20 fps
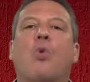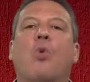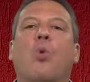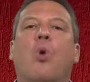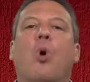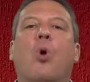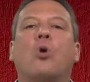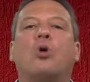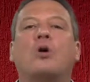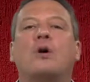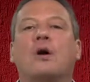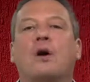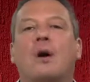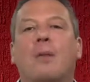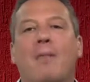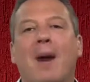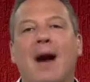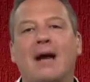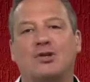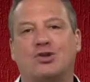walk
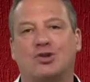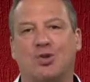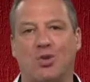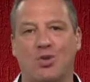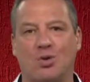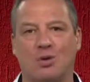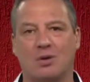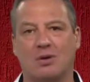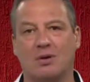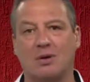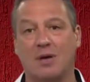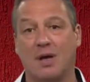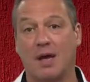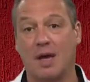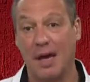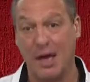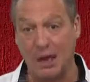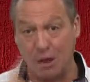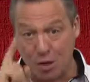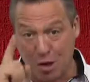my talk,
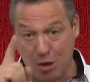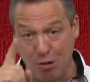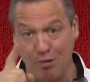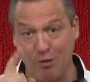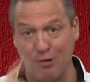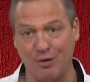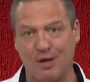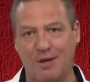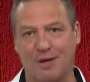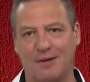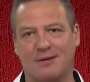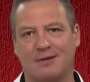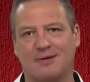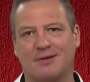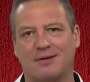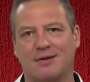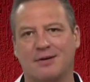including